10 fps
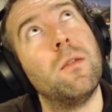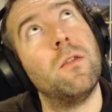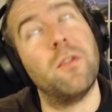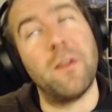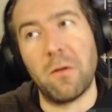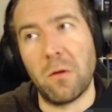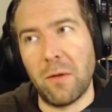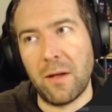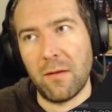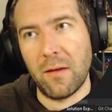
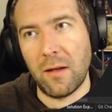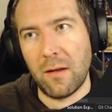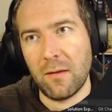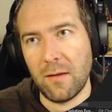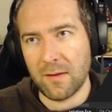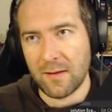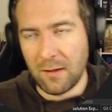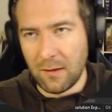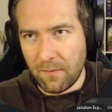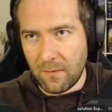0, I think. Let's
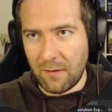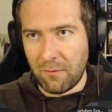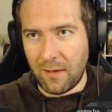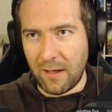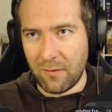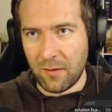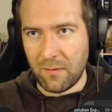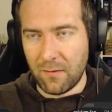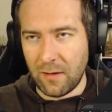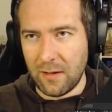see if we have a
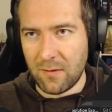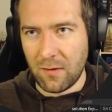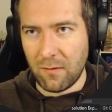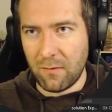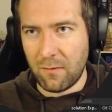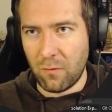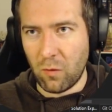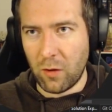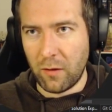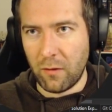list of
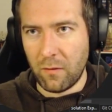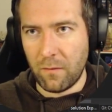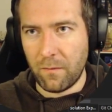1,